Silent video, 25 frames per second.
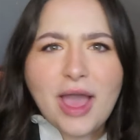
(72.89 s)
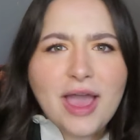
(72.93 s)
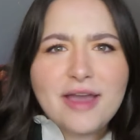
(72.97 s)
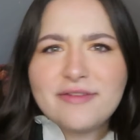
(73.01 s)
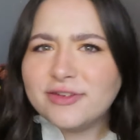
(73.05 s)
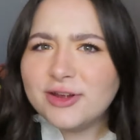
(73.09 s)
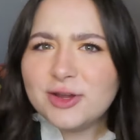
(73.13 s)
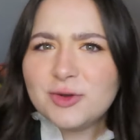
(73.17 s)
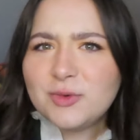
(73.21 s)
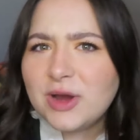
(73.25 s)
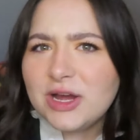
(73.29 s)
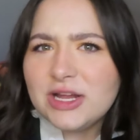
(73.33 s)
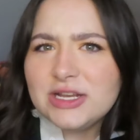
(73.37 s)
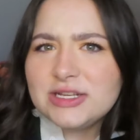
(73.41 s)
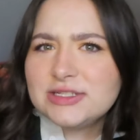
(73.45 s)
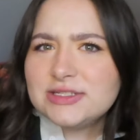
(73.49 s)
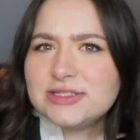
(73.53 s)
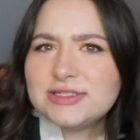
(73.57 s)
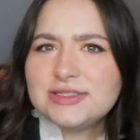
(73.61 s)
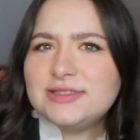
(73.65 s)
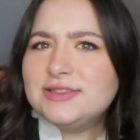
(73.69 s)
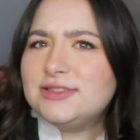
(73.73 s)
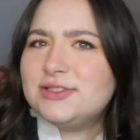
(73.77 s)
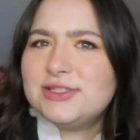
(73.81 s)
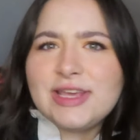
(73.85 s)

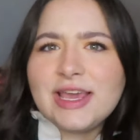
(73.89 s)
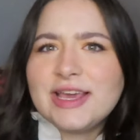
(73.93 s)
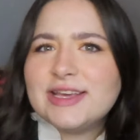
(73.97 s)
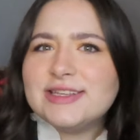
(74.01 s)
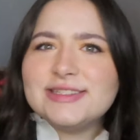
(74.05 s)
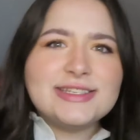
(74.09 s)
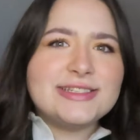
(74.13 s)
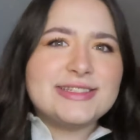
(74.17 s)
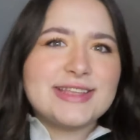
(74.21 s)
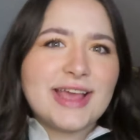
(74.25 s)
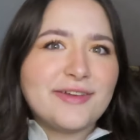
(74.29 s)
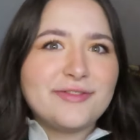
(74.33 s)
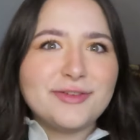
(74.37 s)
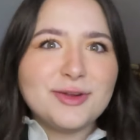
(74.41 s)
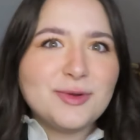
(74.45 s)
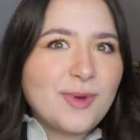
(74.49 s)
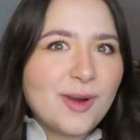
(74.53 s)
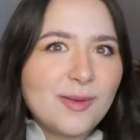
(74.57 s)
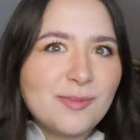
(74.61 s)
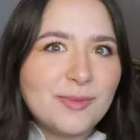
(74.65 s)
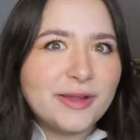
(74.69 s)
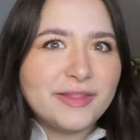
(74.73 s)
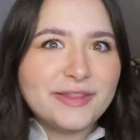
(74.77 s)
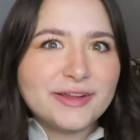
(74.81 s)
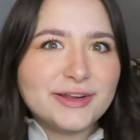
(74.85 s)
everyone kisses
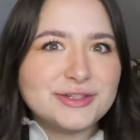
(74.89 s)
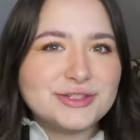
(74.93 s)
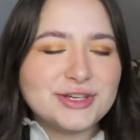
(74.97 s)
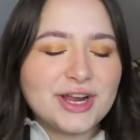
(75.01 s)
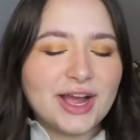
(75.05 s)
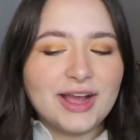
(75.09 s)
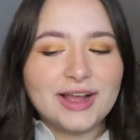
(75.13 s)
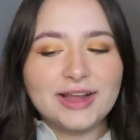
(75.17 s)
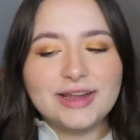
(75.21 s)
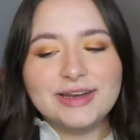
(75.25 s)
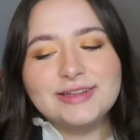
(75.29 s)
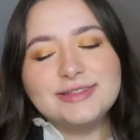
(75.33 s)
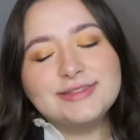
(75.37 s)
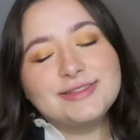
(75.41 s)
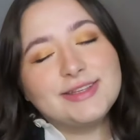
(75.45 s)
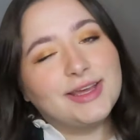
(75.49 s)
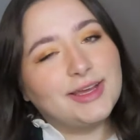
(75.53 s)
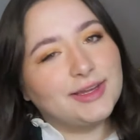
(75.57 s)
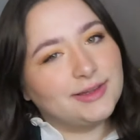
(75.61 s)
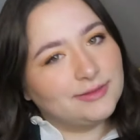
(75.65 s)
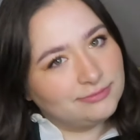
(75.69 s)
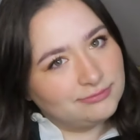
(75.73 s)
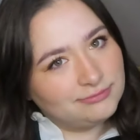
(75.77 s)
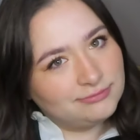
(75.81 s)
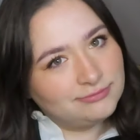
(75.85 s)
everyone when they're drunk, and it's
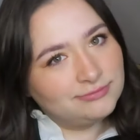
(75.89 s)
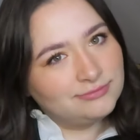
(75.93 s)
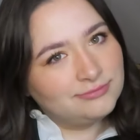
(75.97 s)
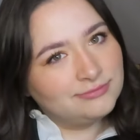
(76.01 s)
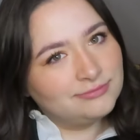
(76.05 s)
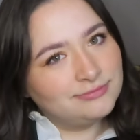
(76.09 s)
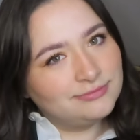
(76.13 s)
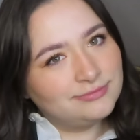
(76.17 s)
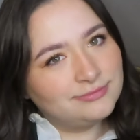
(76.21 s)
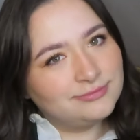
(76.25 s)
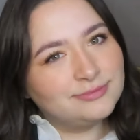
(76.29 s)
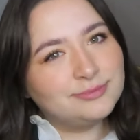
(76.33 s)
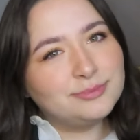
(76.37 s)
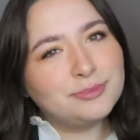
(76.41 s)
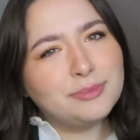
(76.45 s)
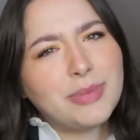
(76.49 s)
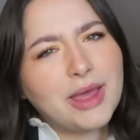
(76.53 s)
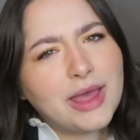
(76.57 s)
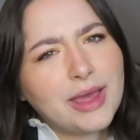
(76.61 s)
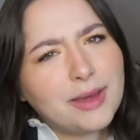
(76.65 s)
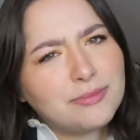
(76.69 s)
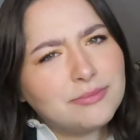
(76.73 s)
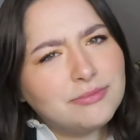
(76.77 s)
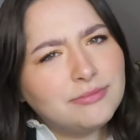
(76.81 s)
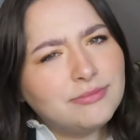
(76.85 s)
like,
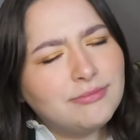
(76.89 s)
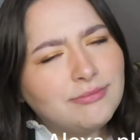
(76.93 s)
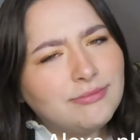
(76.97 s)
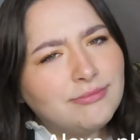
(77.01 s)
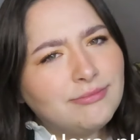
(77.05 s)
babe,